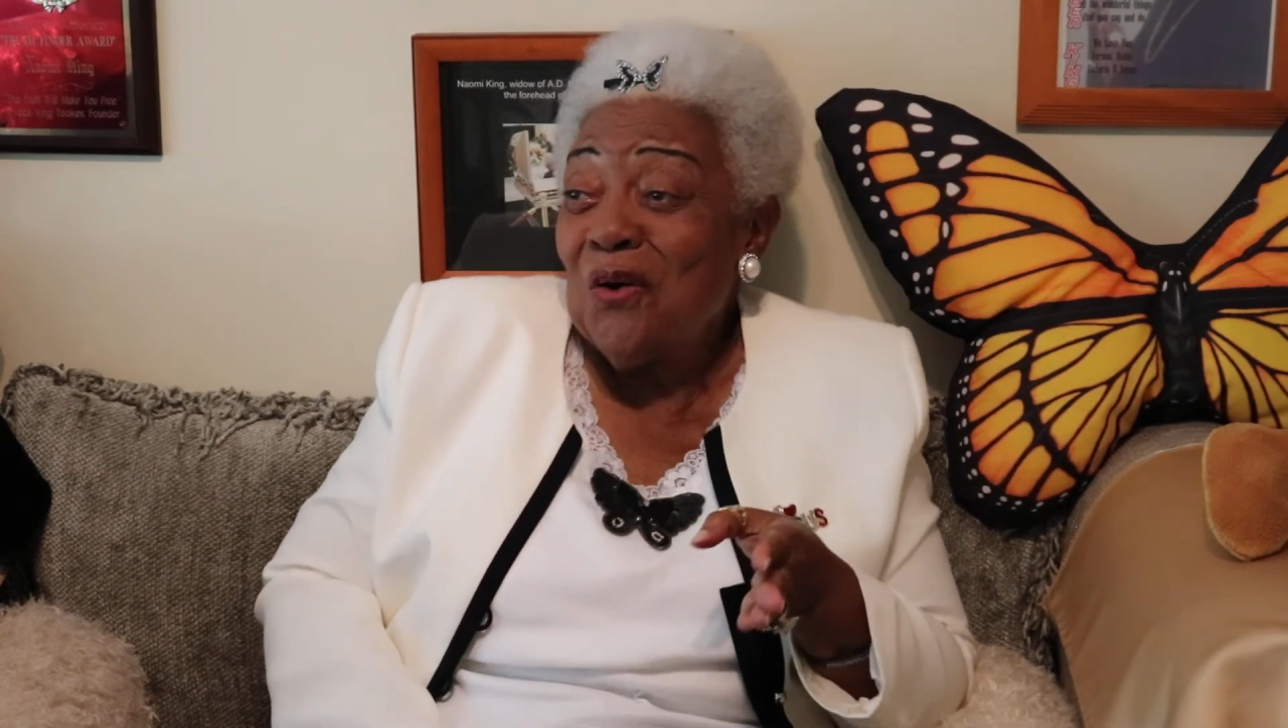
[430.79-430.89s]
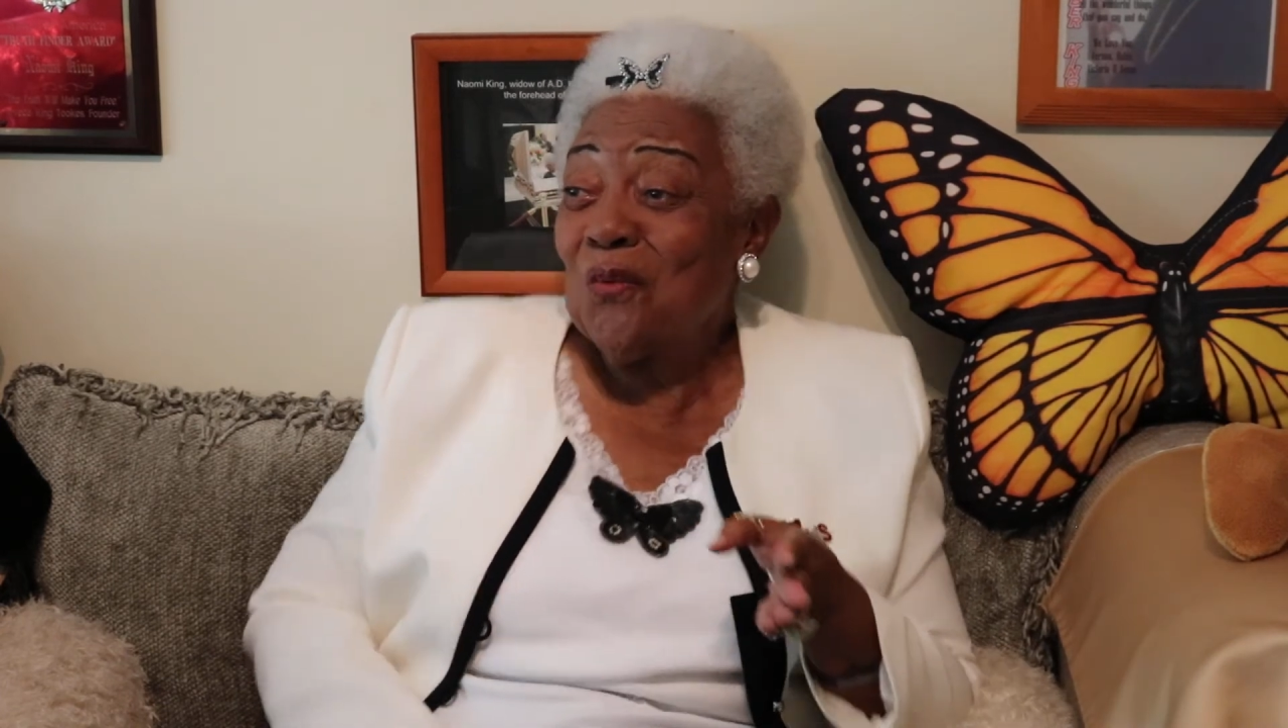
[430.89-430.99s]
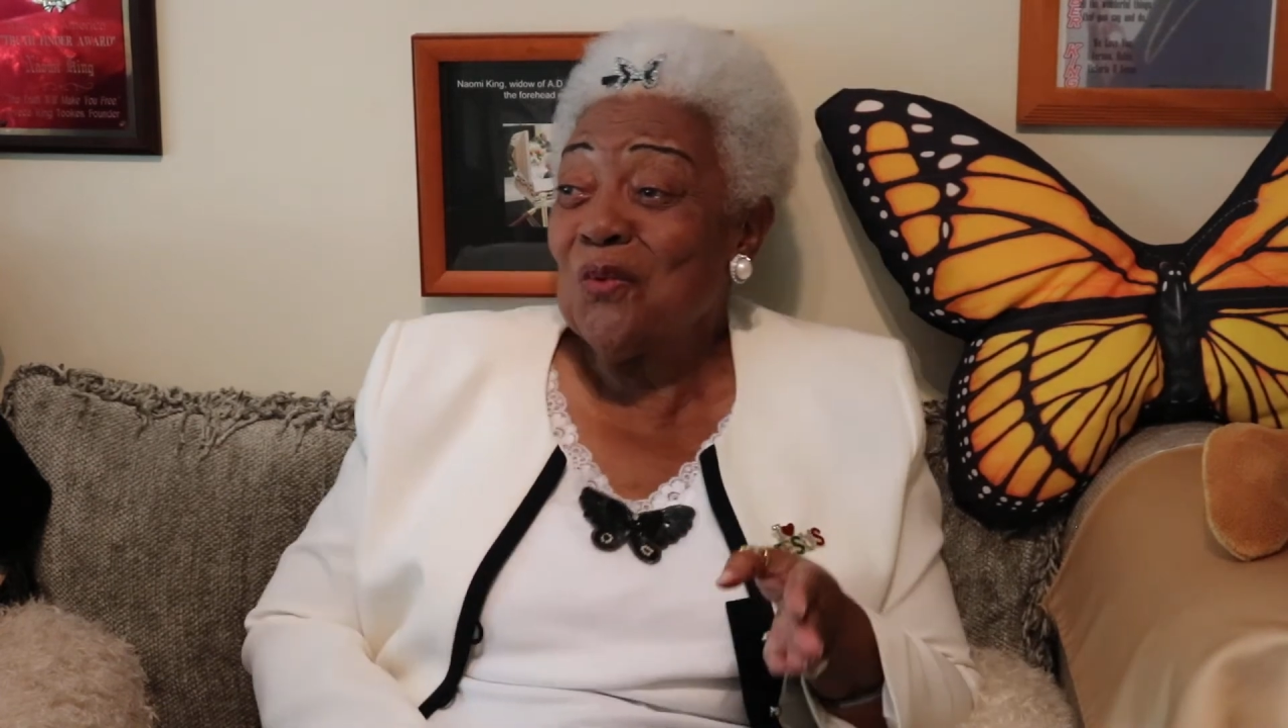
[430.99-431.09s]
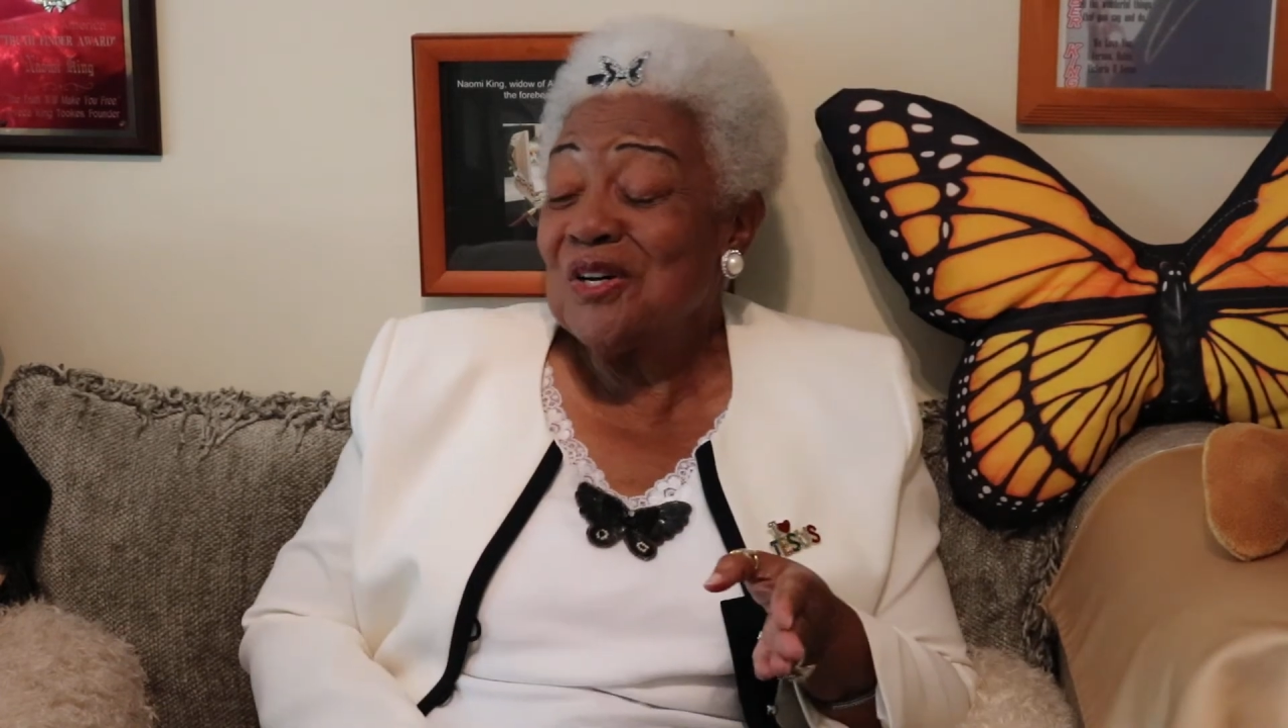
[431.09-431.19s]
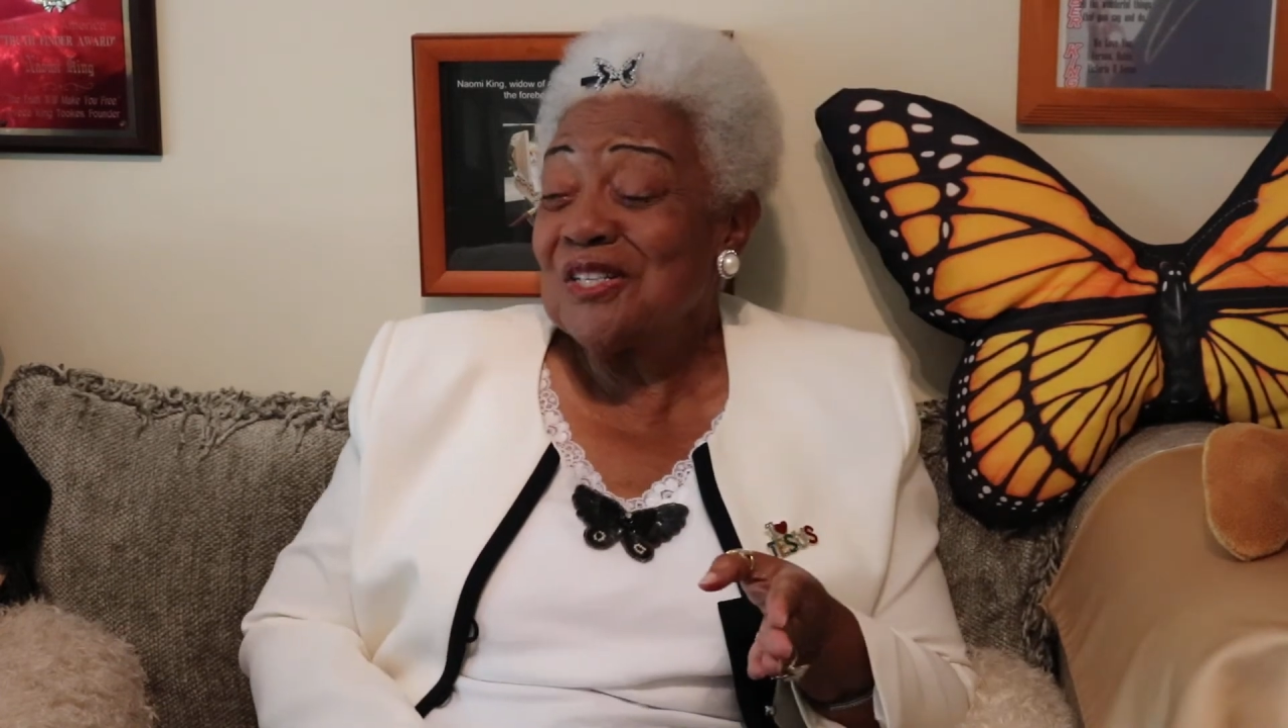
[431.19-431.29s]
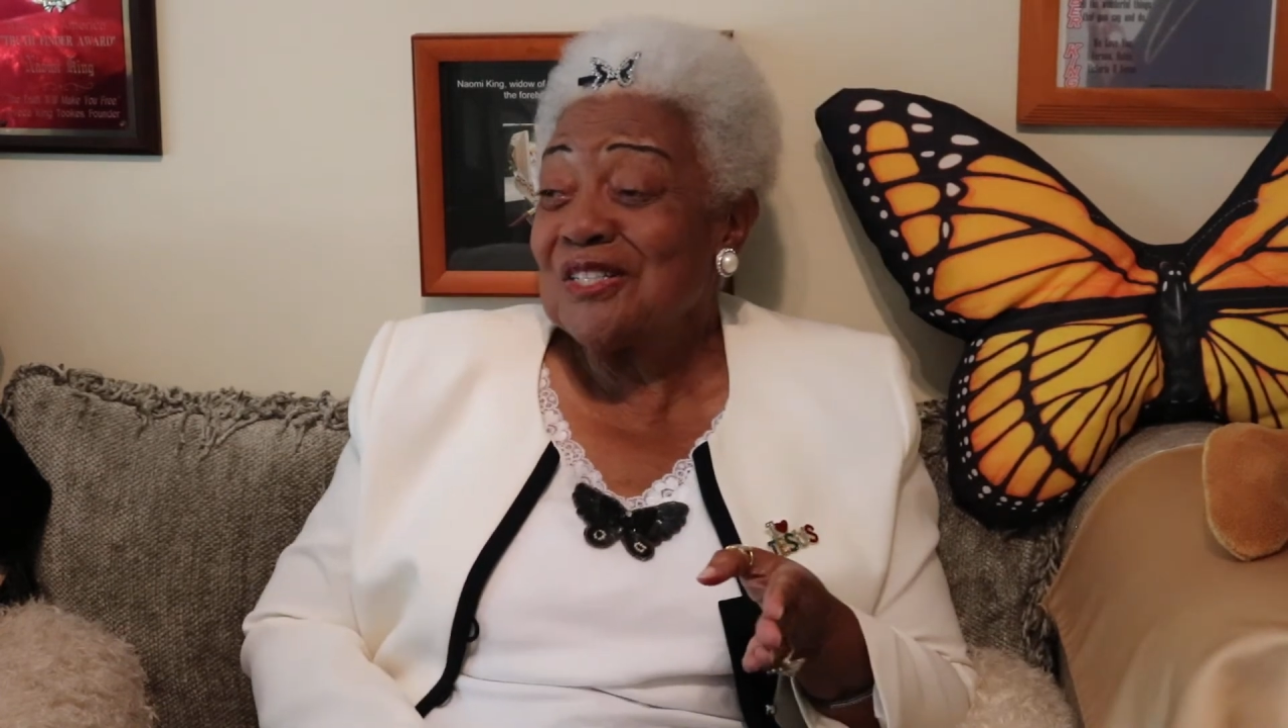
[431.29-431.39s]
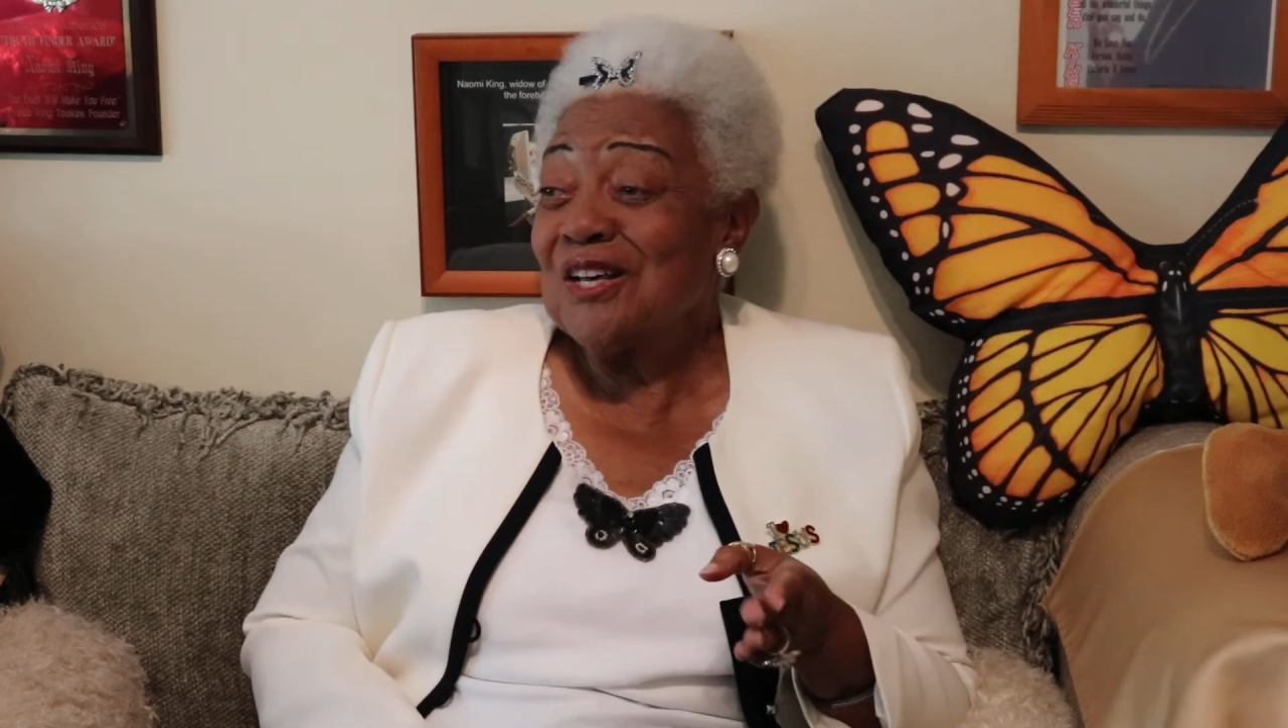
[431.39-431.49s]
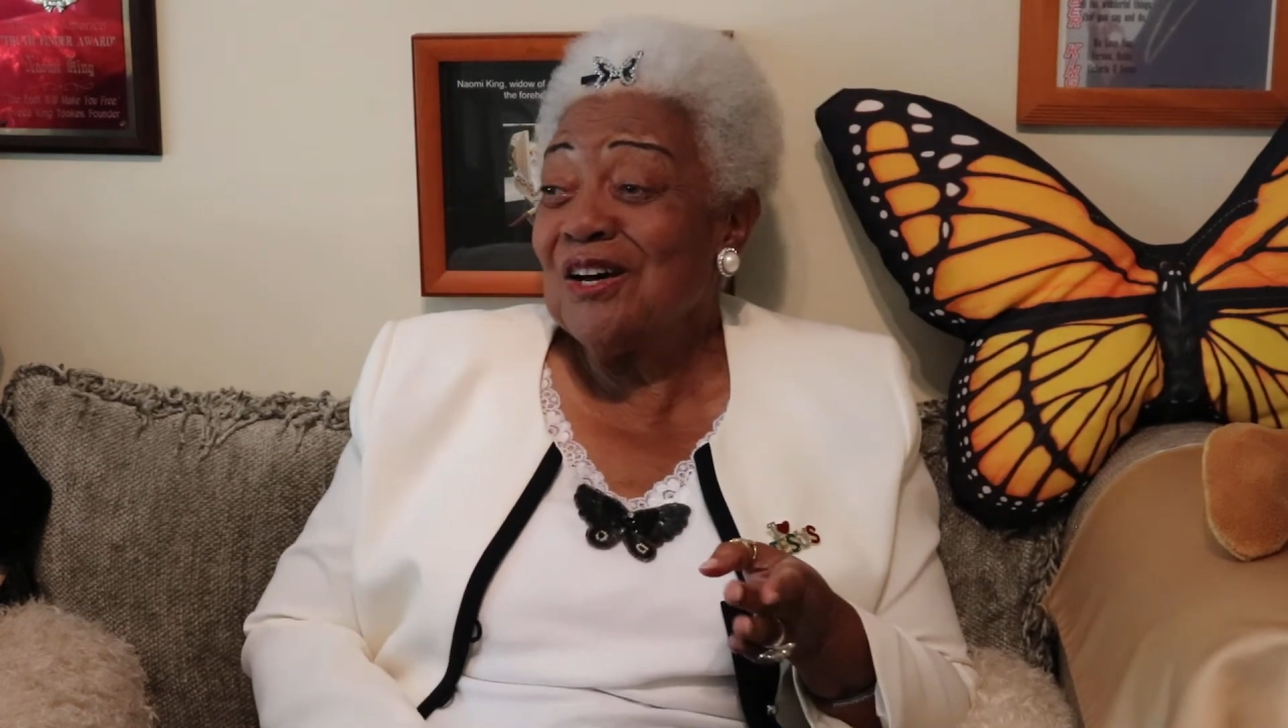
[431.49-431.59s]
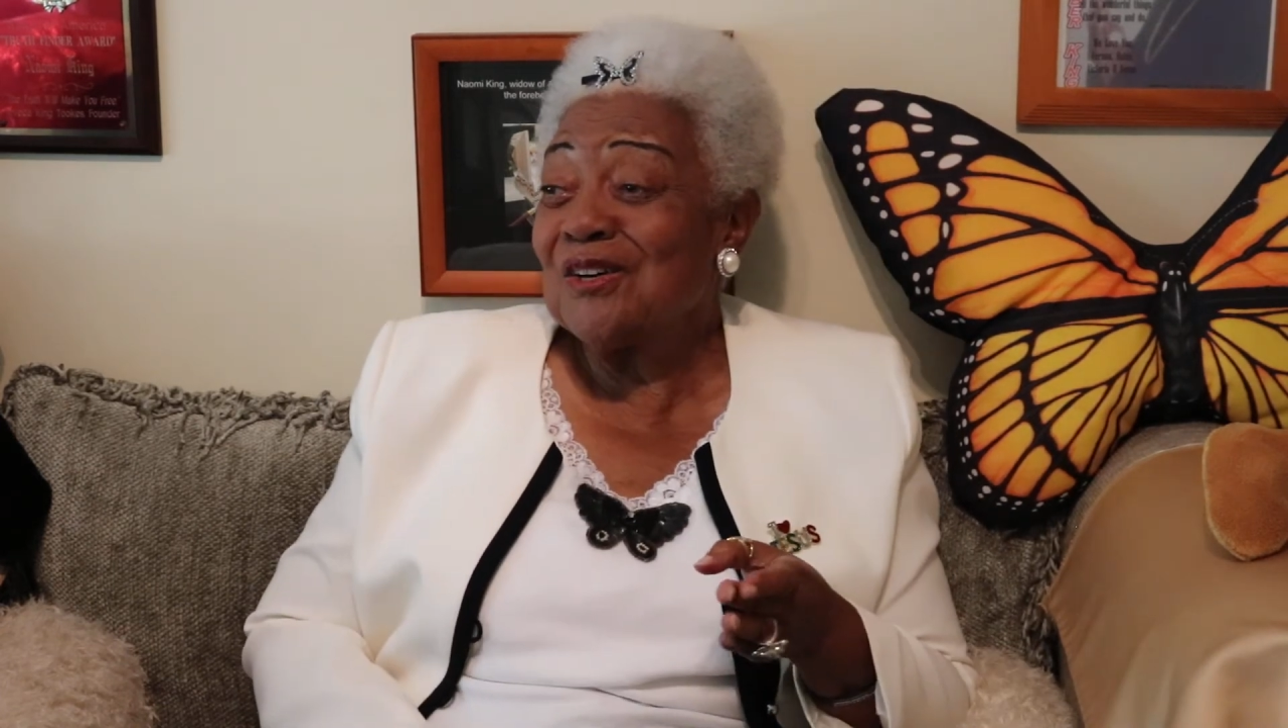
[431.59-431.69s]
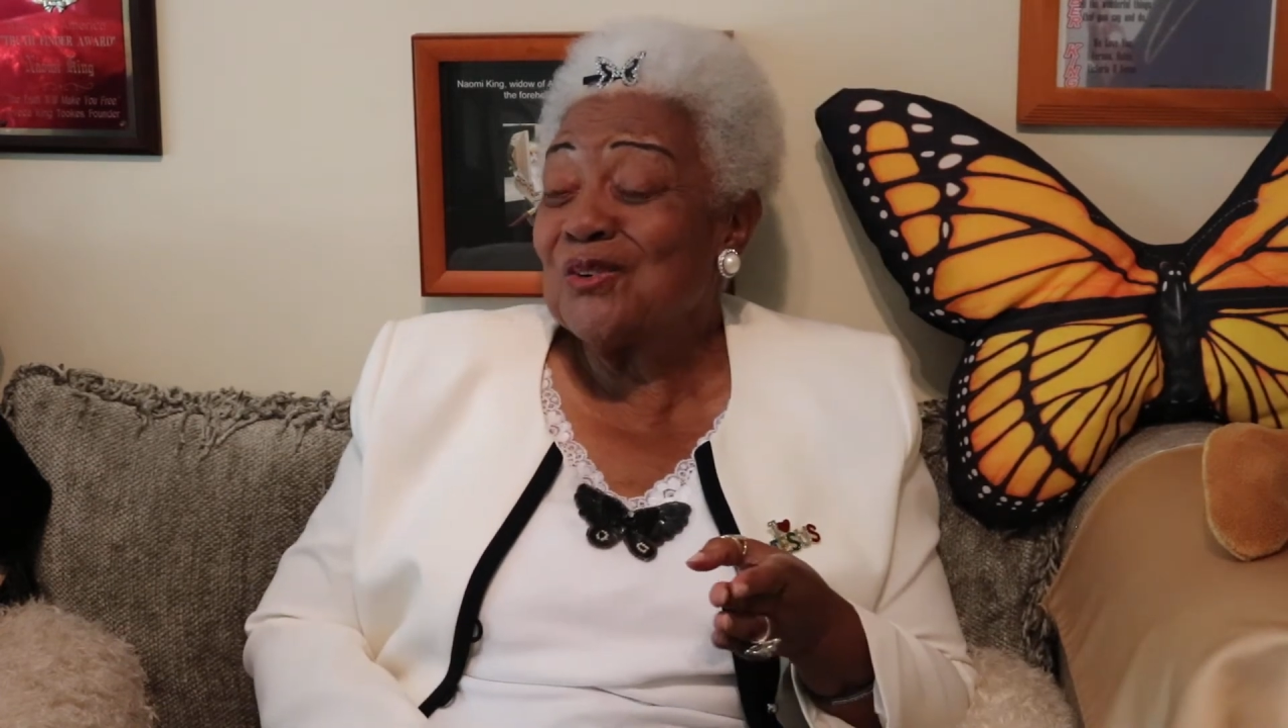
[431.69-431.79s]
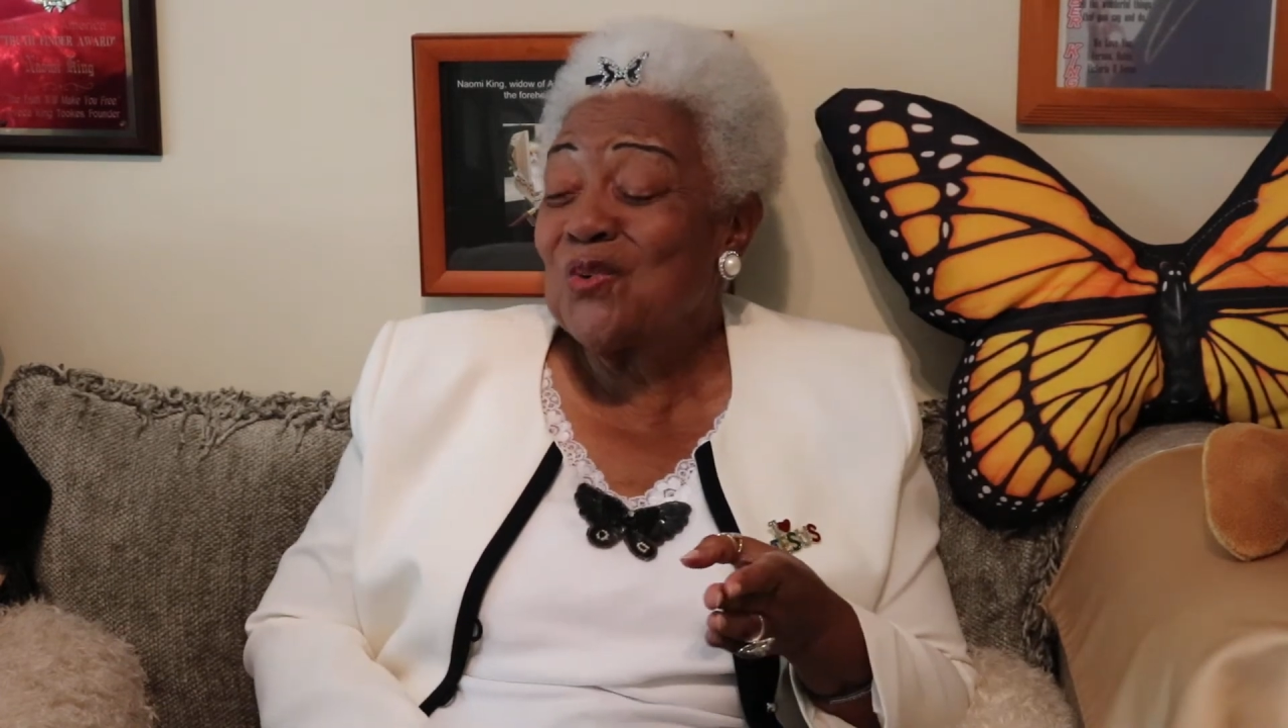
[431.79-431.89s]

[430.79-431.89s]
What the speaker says: was a